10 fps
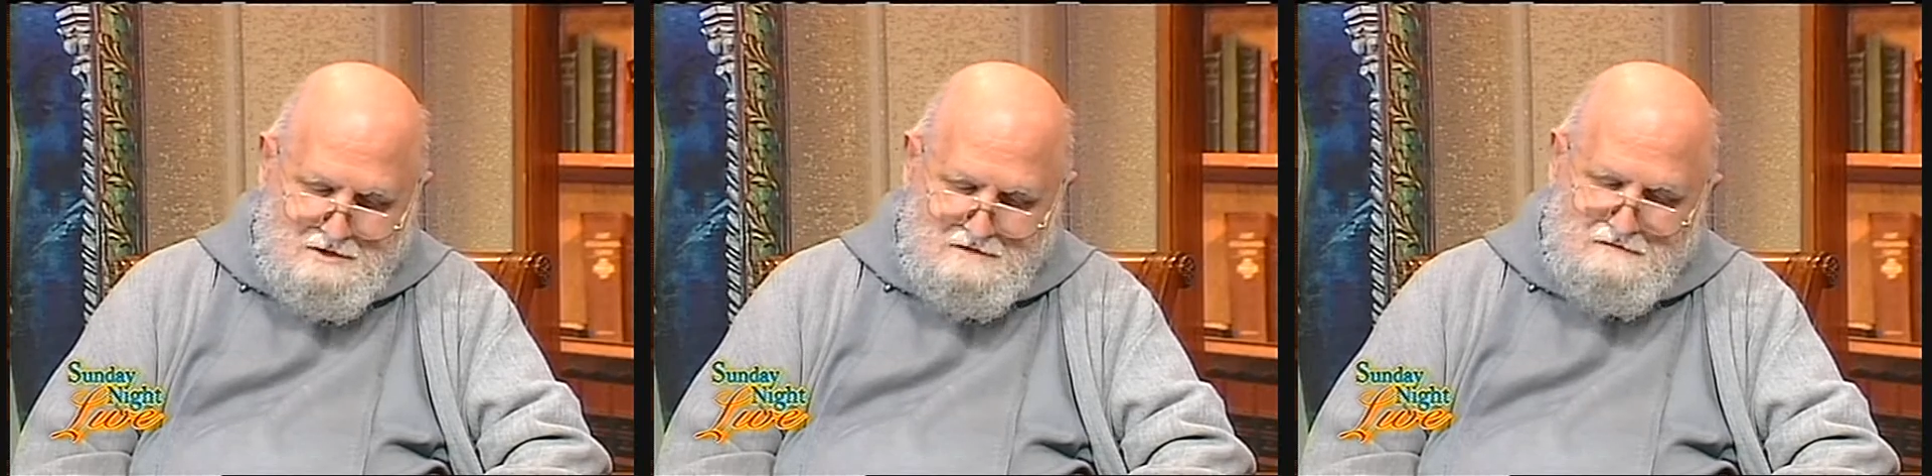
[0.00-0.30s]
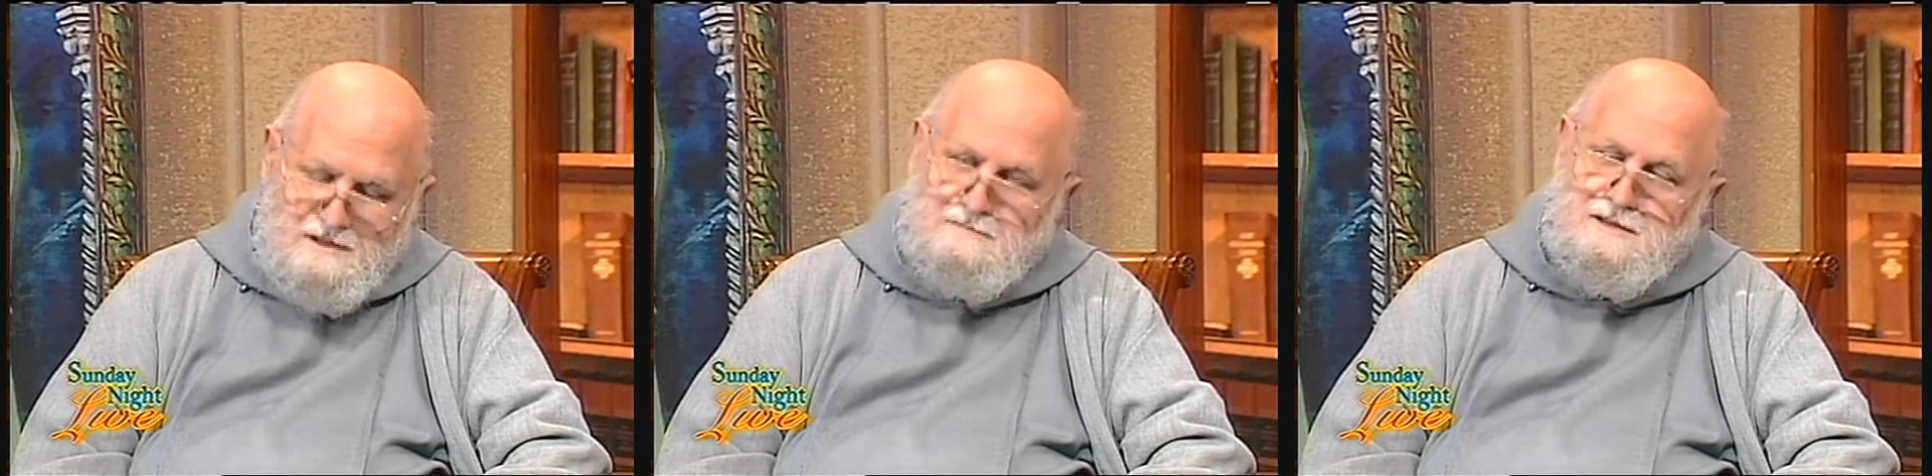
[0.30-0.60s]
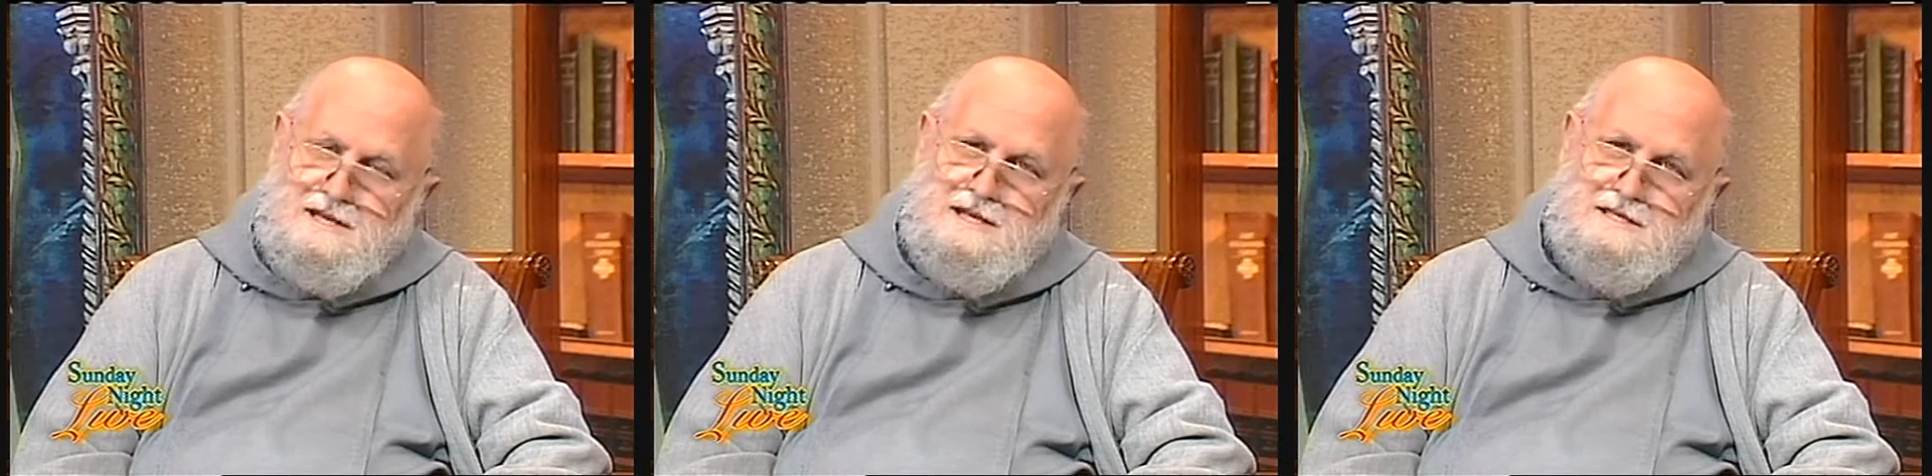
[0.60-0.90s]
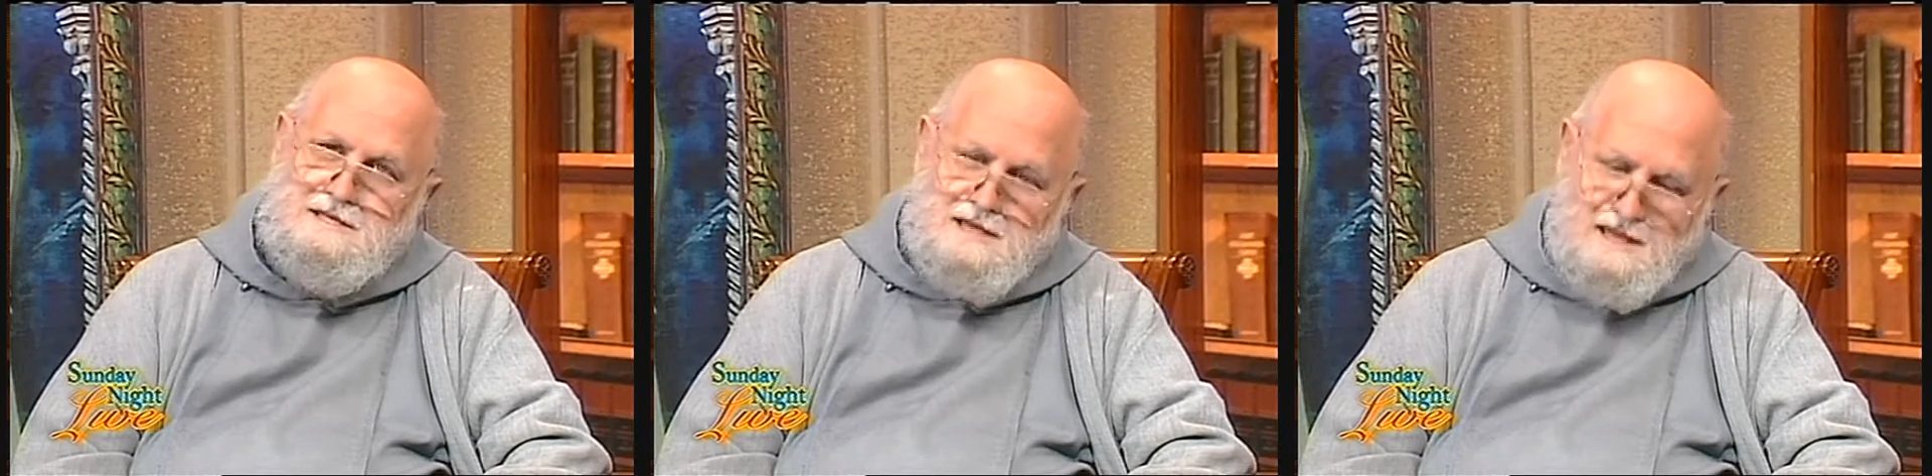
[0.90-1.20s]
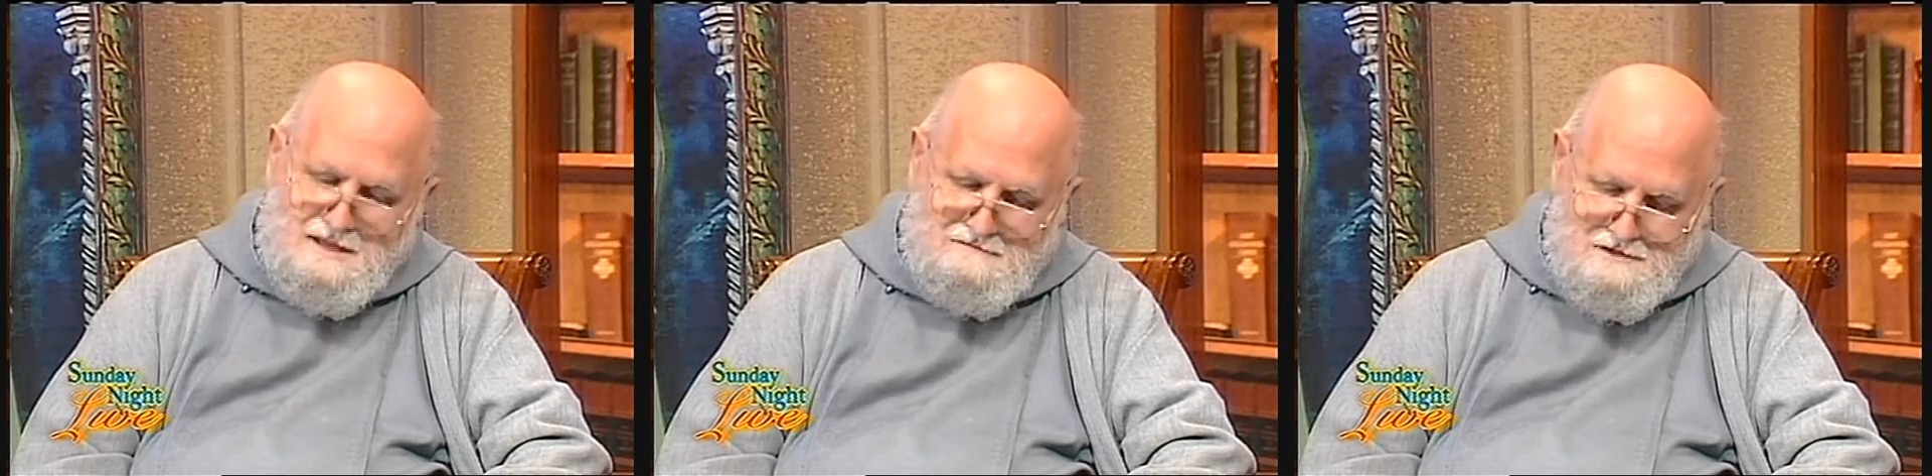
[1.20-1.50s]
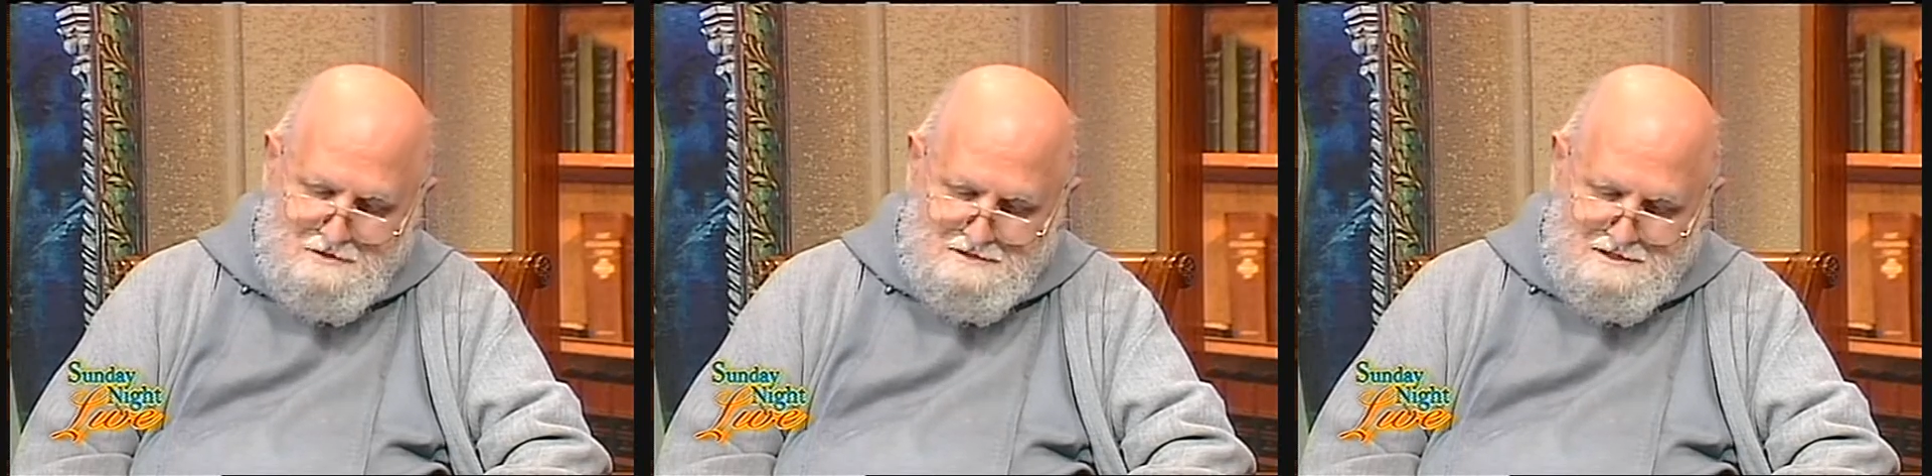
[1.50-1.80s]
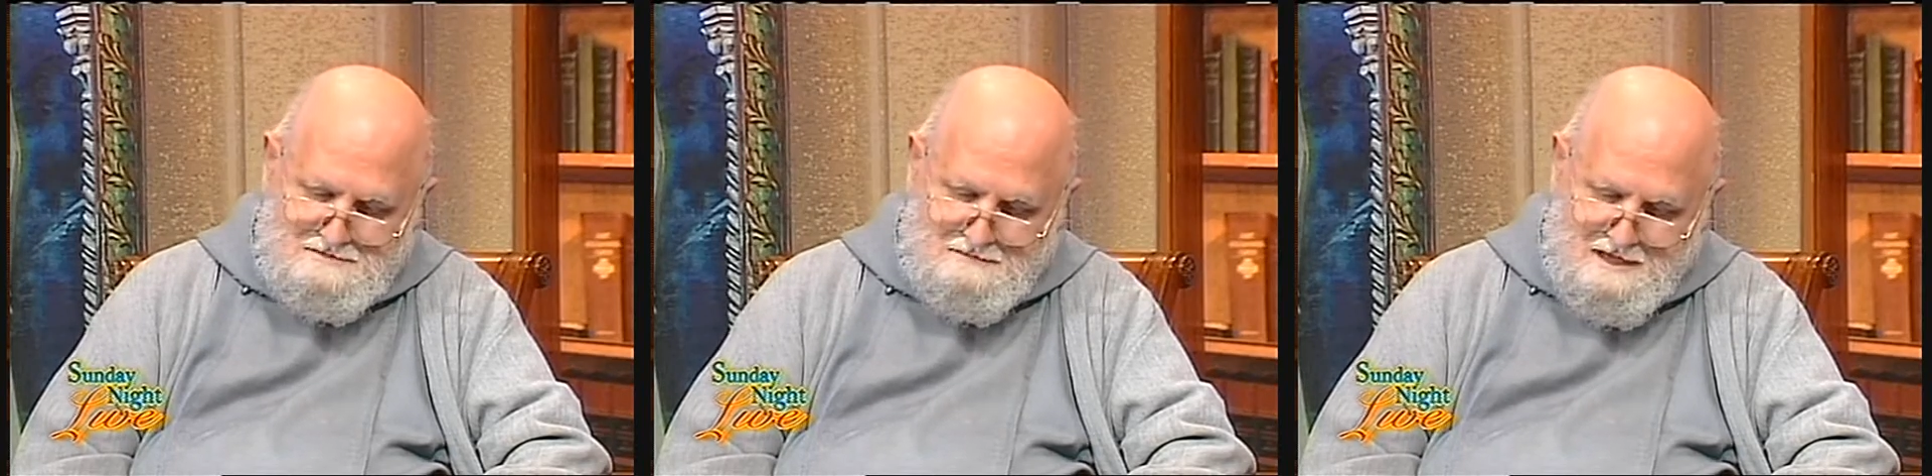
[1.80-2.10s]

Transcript: Both Father Benedict and I have known this